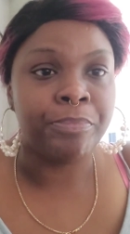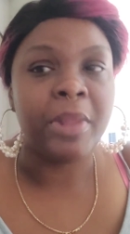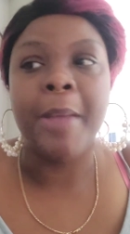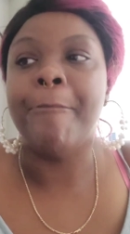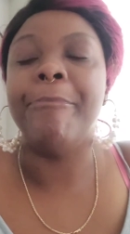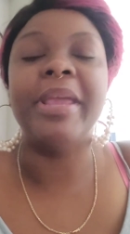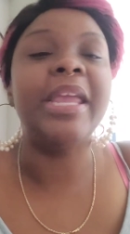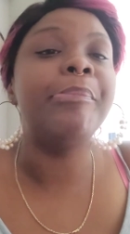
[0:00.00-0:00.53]

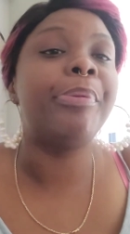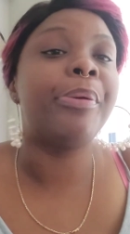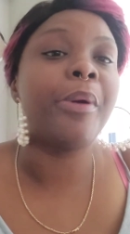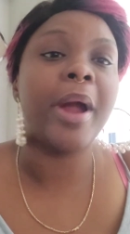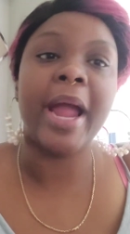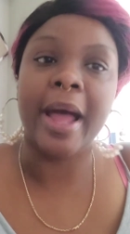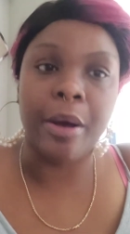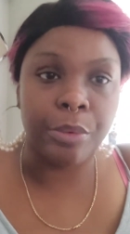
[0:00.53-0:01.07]
Be
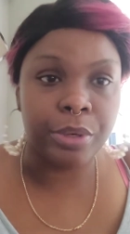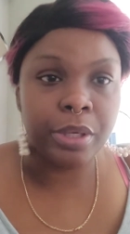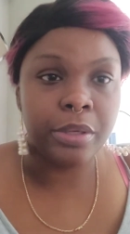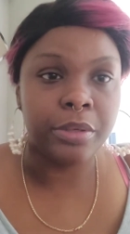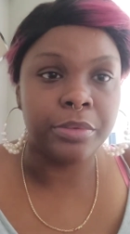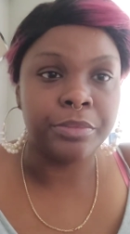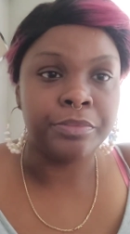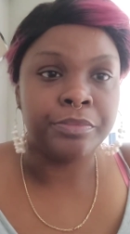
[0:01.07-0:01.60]
proud.
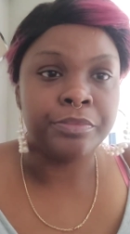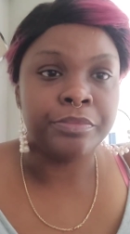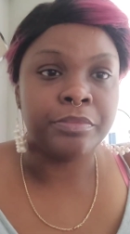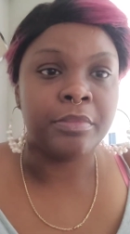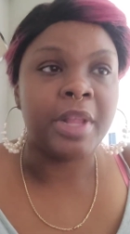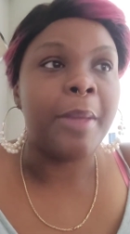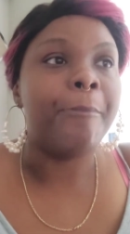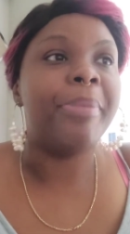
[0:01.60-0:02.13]

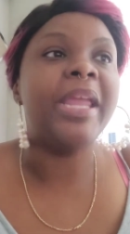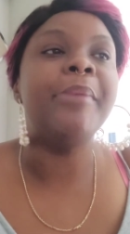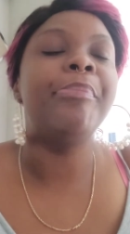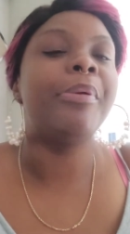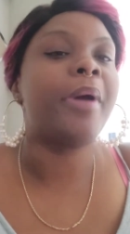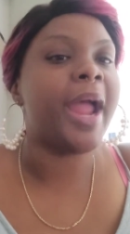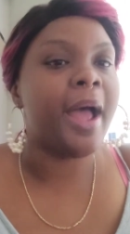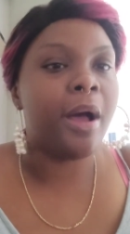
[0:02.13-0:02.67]
Be
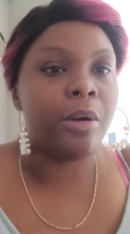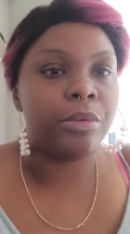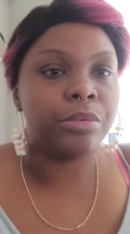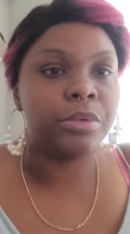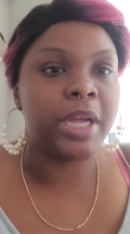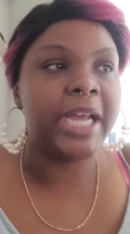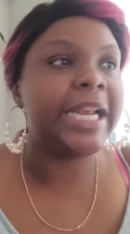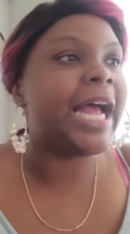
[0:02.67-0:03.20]
proud.
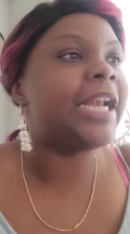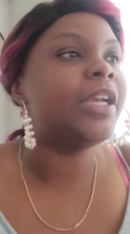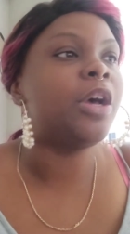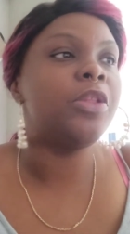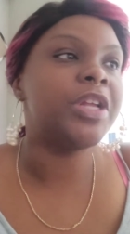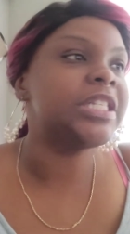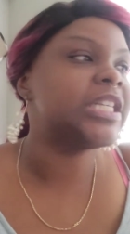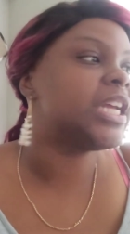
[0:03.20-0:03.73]
And I know
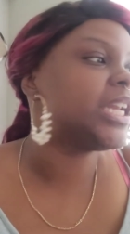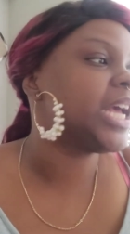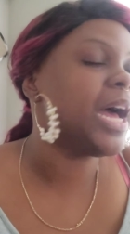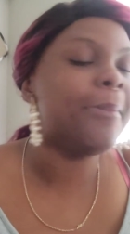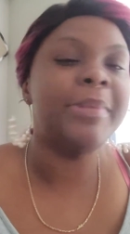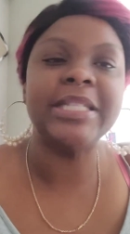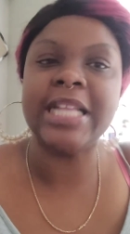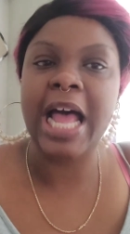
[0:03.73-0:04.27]
there's going to
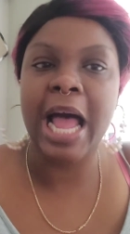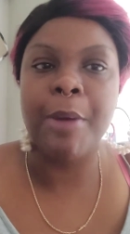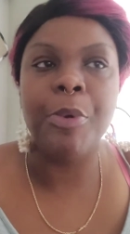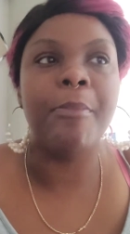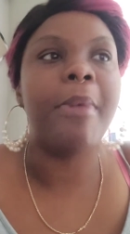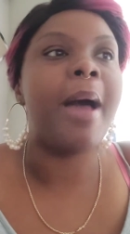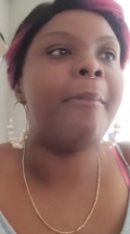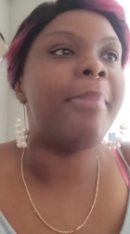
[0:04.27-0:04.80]
come a time where
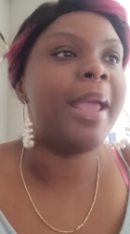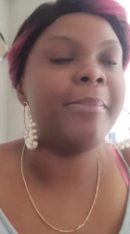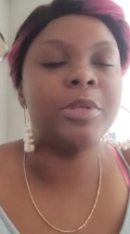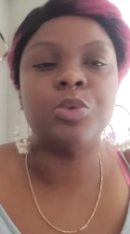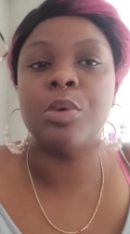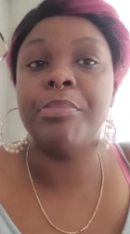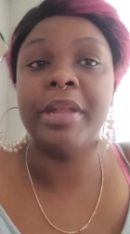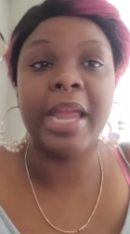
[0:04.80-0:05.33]
my babies
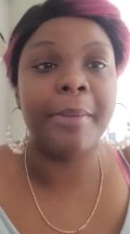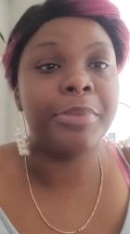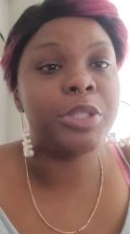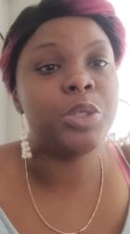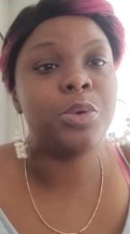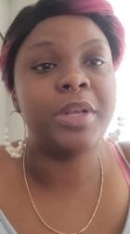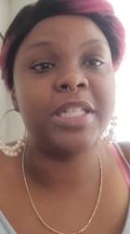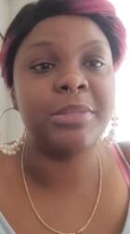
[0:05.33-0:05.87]
will be able
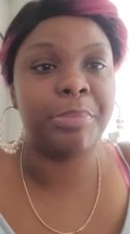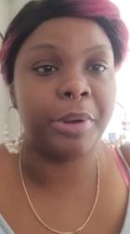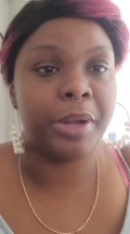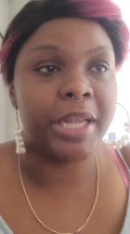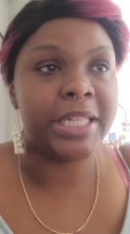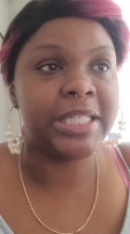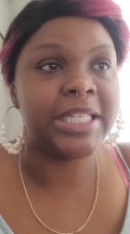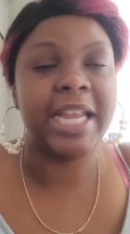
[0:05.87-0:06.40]
to
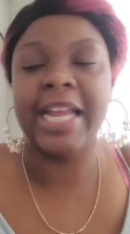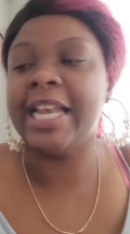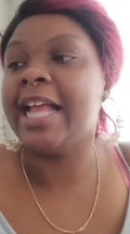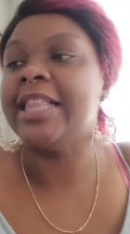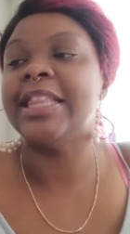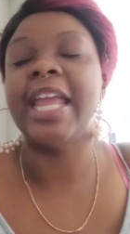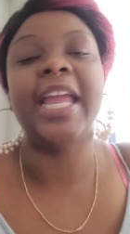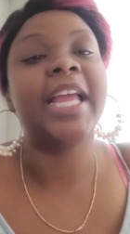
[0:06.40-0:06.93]
experience it. And I
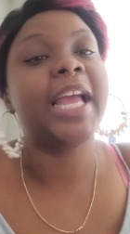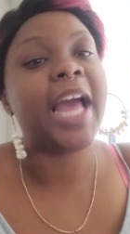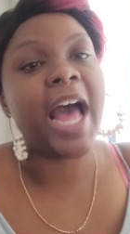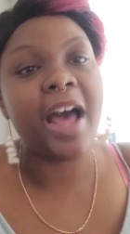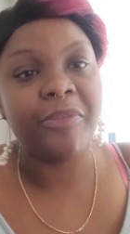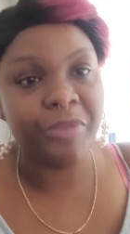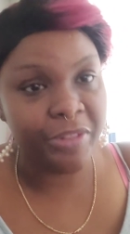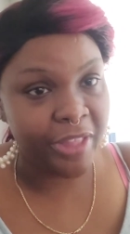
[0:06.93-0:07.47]
thank
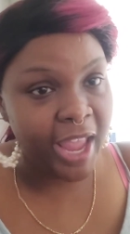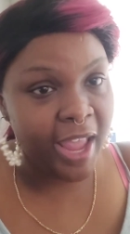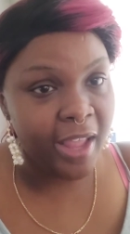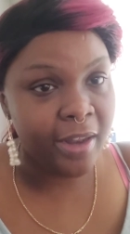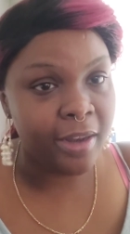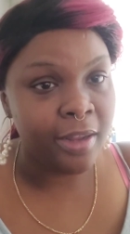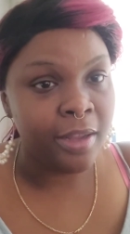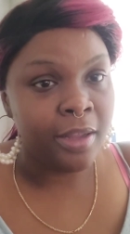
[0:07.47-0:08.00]
God for that.
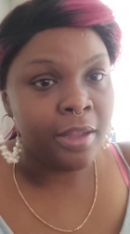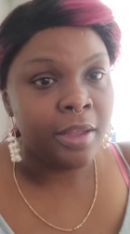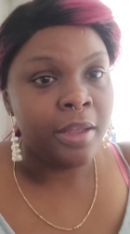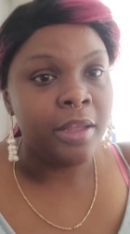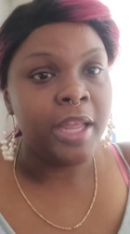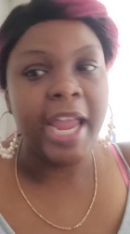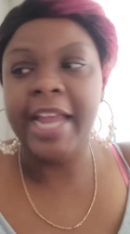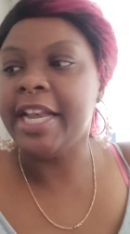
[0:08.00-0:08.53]

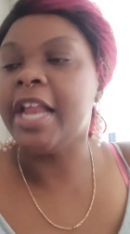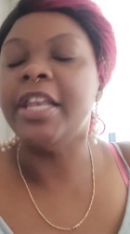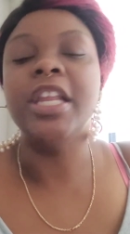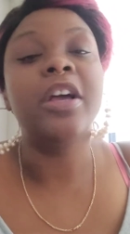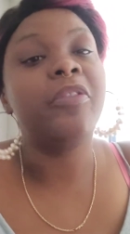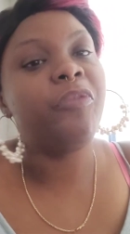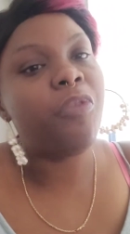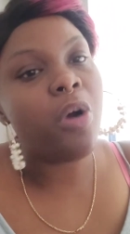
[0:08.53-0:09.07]
And I
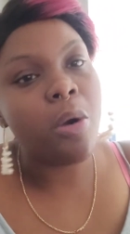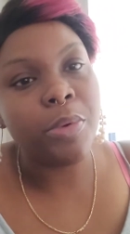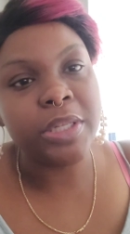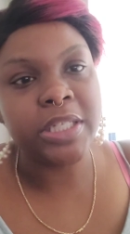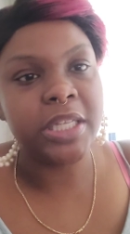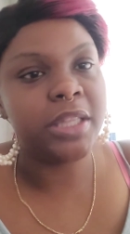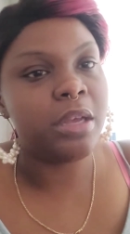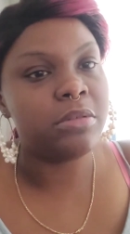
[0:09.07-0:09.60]
look forward
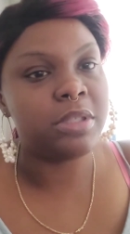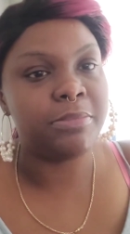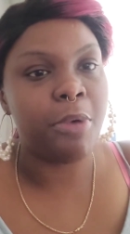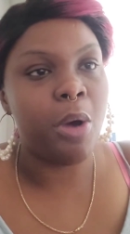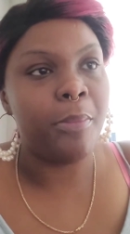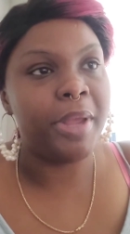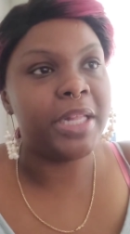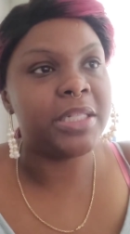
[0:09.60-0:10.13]
to those
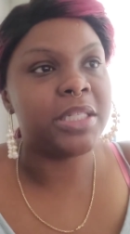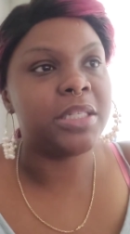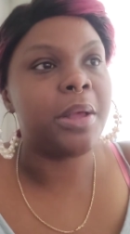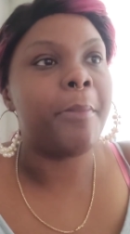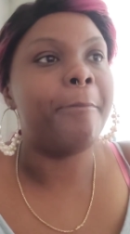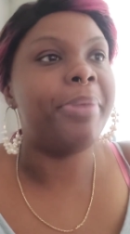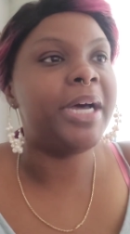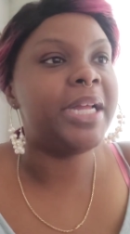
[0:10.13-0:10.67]
moments.
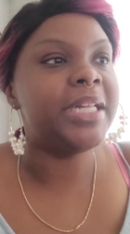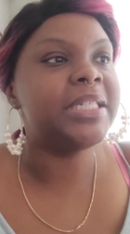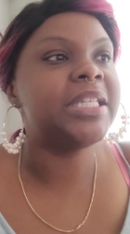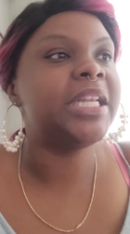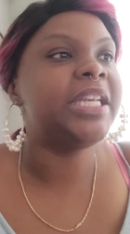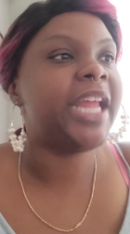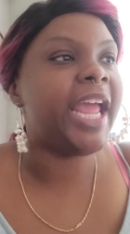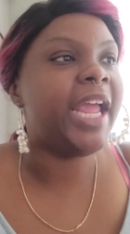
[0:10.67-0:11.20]
But
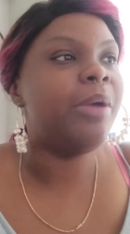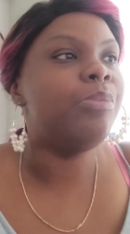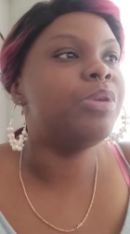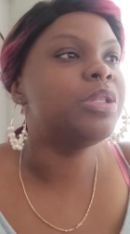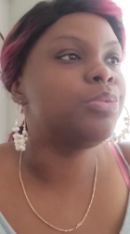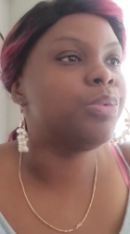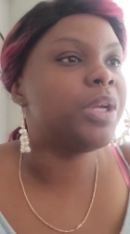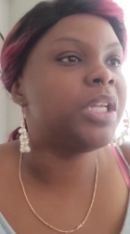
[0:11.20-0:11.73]
today
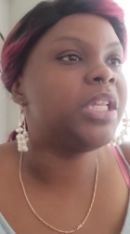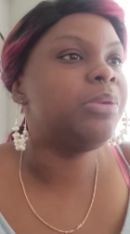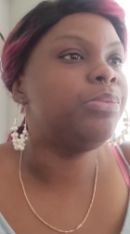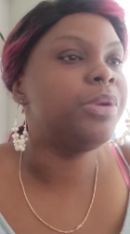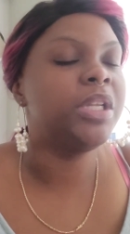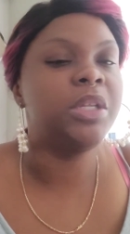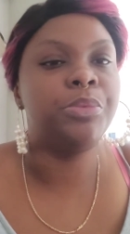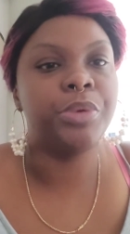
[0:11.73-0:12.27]
was really,
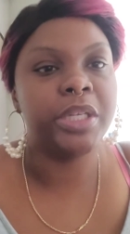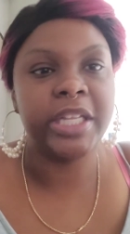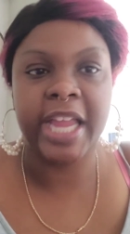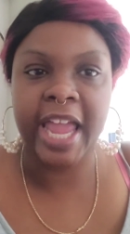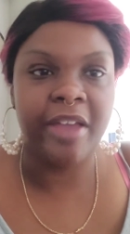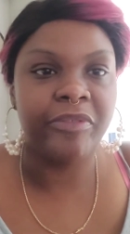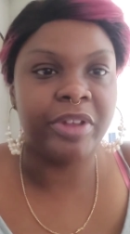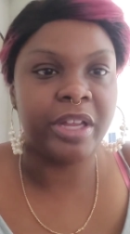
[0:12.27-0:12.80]
really, really
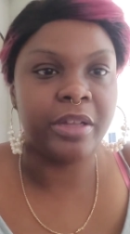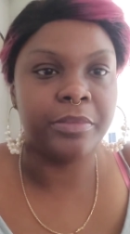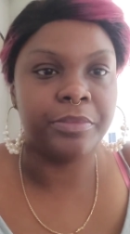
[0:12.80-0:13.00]
heavy.